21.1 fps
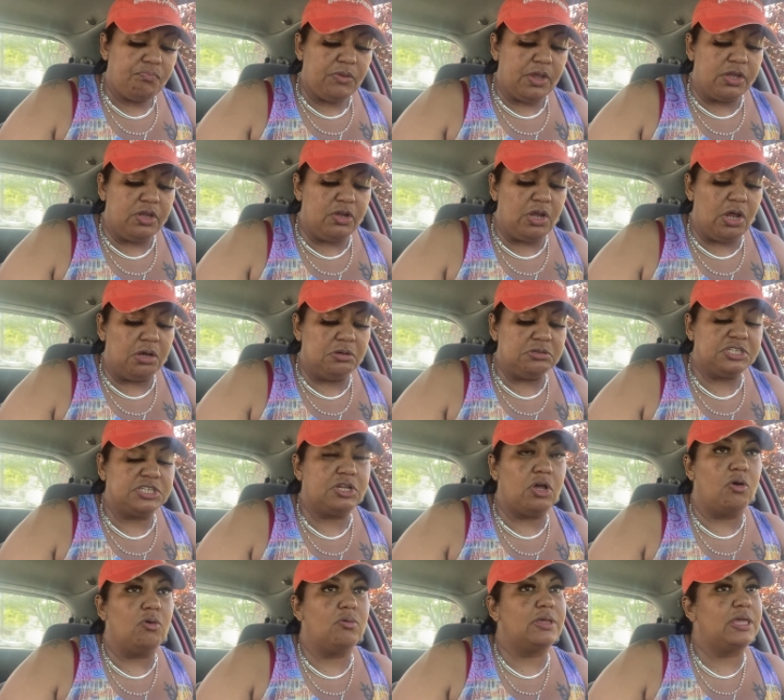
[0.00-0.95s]
You know,
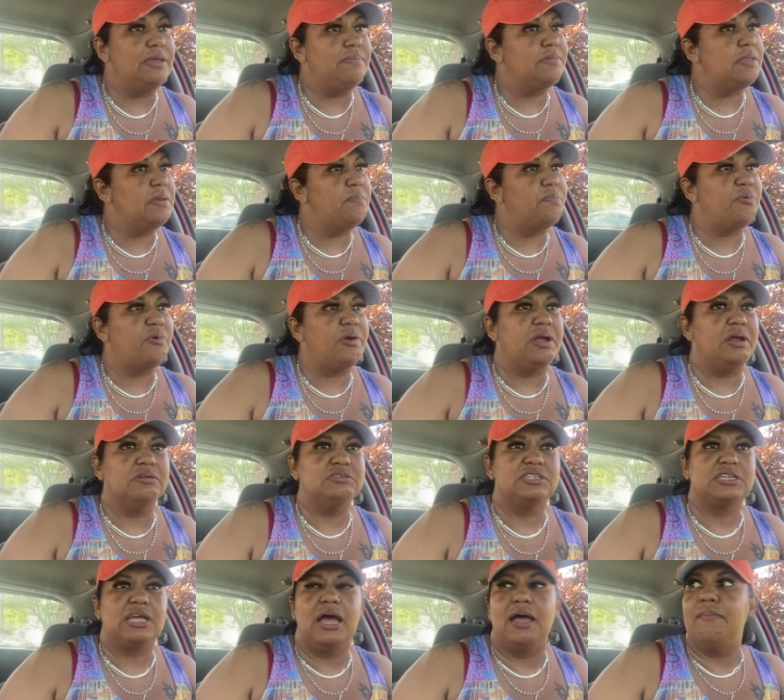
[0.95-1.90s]
so keep them
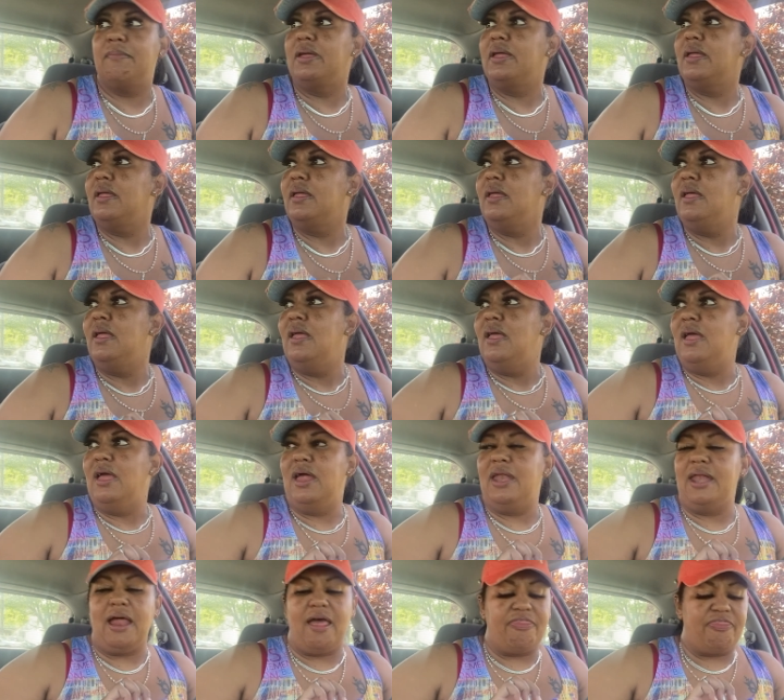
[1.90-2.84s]
prayers coming.
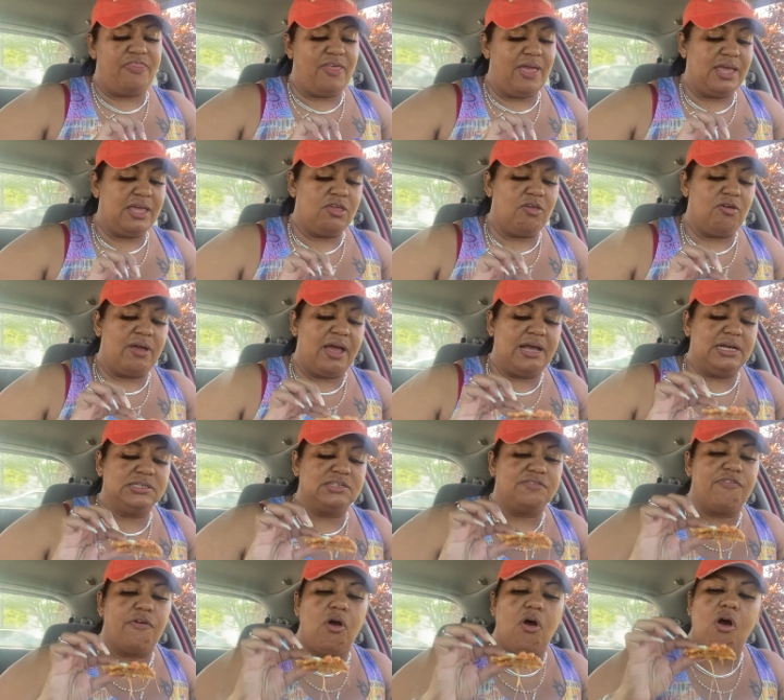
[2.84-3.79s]
And I thank you
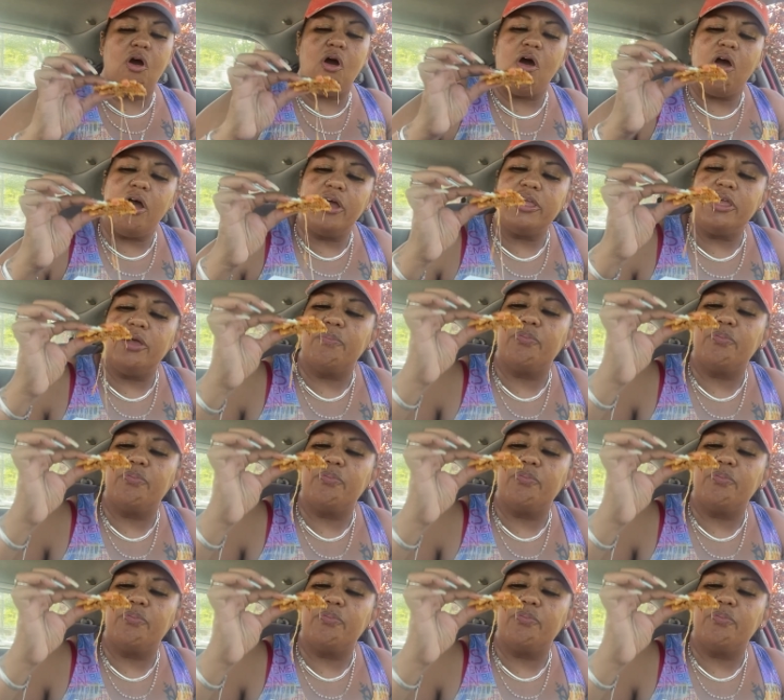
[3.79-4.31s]
guys for all your